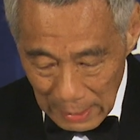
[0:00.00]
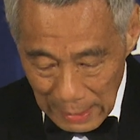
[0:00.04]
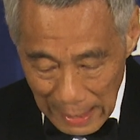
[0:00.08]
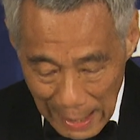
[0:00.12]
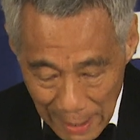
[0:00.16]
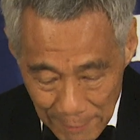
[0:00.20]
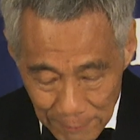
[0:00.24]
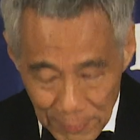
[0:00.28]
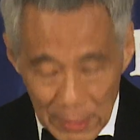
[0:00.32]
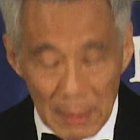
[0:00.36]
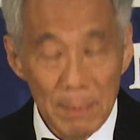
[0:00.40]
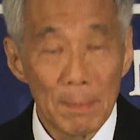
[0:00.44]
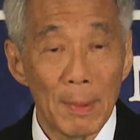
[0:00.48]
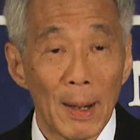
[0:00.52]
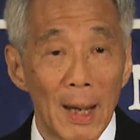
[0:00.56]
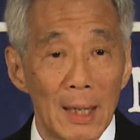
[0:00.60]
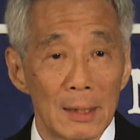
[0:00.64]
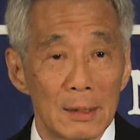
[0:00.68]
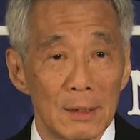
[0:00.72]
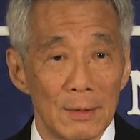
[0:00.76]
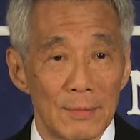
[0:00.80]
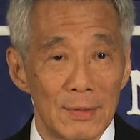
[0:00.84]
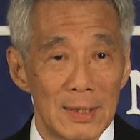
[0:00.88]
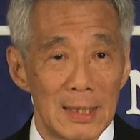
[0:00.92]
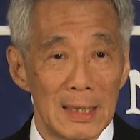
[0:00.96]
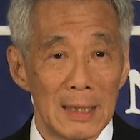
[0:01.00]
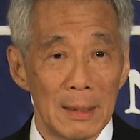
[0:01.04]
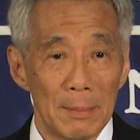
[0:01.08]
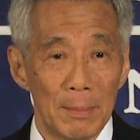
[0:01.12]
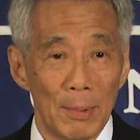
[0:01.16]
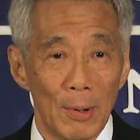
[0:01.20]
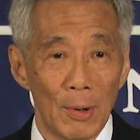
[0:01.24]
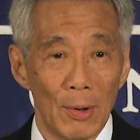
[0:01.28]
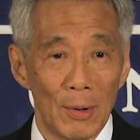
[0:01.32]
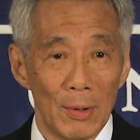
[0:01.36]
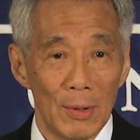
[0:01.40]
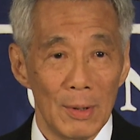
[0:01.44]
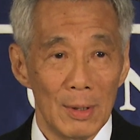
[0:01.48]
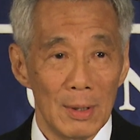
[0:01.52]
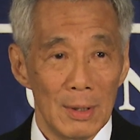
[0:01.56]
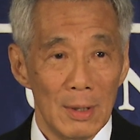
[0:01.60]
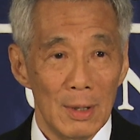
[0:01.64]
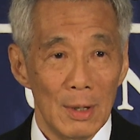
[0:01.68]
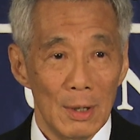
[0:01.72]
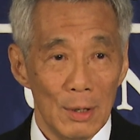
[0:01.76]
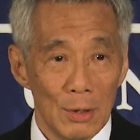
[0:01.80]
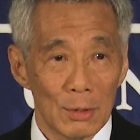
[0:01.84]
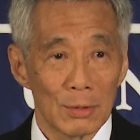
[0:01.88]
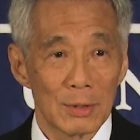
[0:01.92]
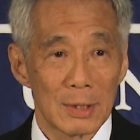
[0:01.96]
Every part of Singapore
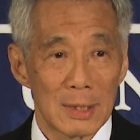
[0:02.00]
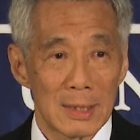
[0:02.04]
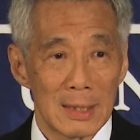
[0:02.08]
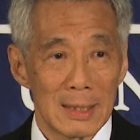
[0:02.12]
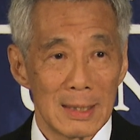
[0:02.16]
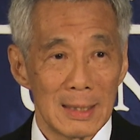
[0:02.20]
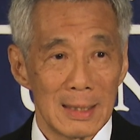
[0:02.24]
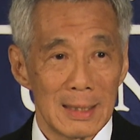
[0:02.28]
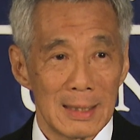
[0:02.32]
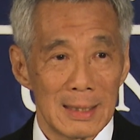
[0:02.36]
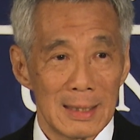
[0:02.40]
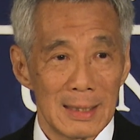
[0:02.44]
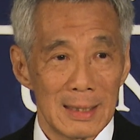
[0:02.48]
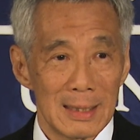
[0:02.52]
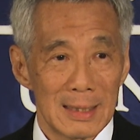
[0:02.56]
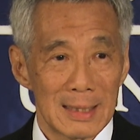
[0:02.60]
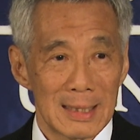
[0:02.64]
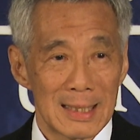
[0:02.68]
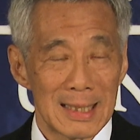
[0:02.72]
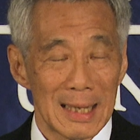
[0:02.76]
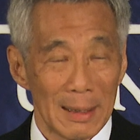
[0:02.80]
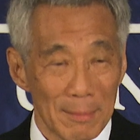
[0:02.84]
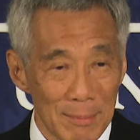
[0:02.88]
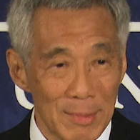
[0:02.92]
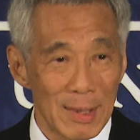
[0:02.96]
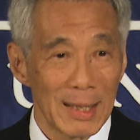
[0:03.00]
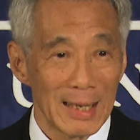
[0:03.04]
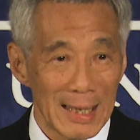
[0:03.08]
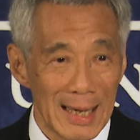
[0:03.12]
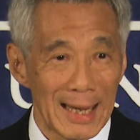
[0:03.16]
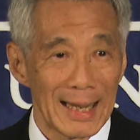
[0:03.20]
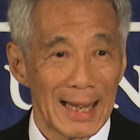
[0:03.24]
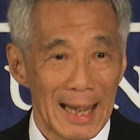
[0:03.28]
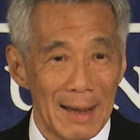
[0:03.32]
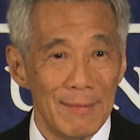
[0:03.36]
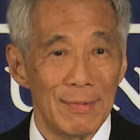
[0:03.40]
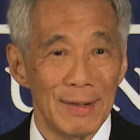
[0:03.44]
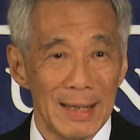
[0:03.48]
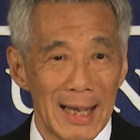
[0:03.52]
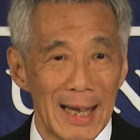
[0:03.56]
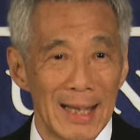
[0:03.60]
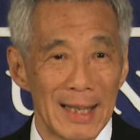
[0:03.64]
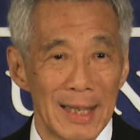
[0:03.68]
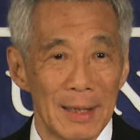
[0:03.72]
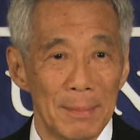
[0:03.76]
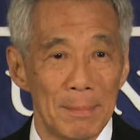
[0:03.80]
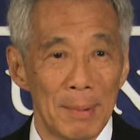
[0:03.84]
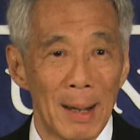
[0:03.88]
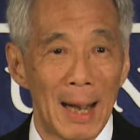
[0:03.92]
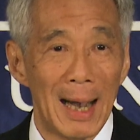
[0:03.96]
looks something like every
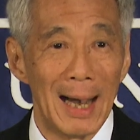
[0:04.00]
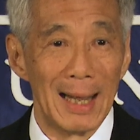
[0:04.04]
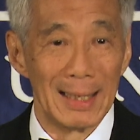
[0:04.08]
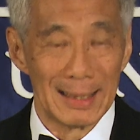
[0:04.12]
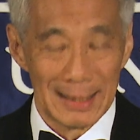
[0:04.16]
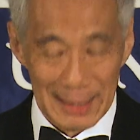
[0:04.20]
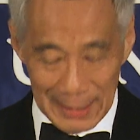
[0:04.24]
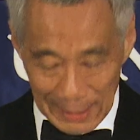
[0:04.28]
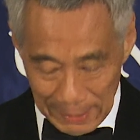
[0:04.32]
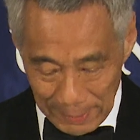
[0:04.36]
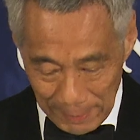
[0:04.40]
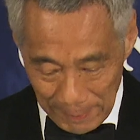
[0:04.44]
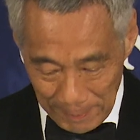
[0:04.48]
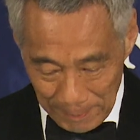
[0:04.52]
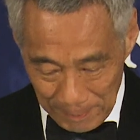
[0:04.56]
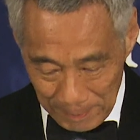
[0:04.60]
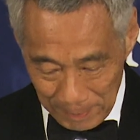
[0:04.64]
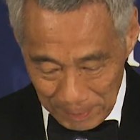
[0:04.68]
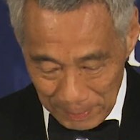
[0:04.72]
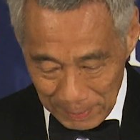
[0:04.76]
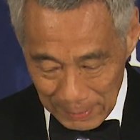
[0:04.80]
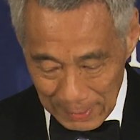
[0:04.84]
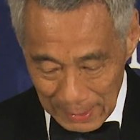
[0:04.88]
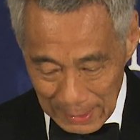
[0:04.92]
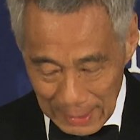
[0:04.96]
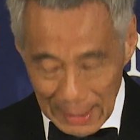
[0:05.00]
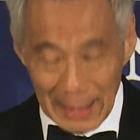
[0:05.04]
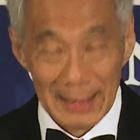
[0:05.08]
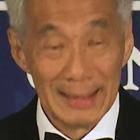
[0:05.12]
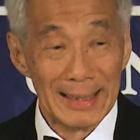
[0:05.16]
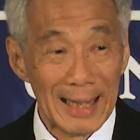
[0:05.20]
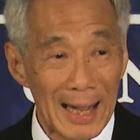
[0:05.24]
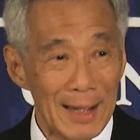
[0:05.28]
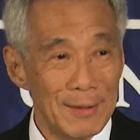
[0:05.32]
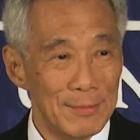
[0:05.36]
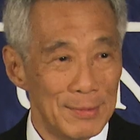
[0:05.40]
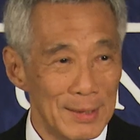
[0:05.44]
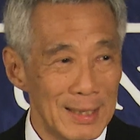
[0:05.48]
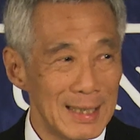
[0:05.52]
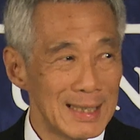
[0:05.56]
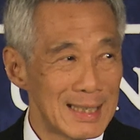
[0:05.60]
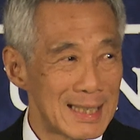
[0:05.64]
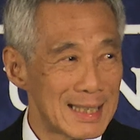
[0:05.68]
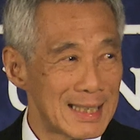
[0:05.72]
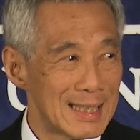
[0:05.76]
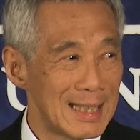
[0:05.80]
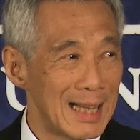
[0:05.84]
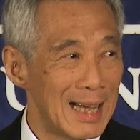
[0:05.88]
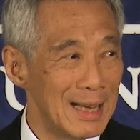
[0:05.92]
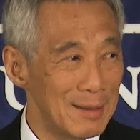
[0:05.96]
other part,
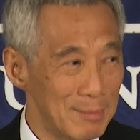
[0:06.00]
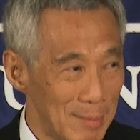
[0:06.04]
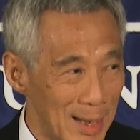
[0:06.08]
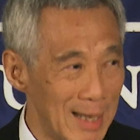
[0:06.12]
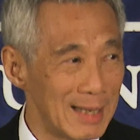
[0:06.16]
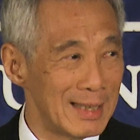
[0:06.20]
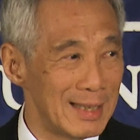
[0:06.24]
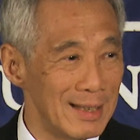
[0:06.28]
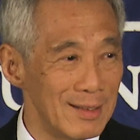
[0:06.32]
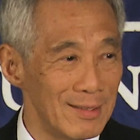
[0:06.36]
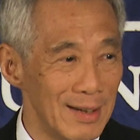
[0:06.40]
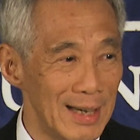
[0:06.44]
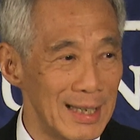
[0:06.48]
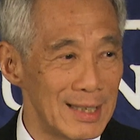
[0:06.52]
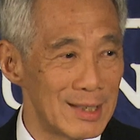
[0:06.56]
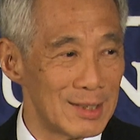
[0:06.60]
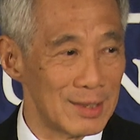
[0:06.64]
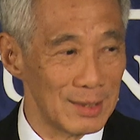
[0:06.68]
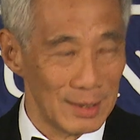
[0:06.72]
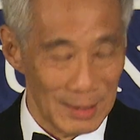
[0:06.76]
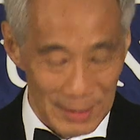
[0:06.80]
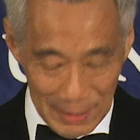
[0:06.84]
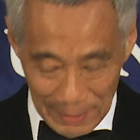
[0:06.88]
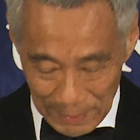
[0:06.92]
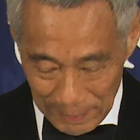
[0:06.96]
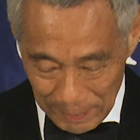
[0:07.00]
diverse and multiracial.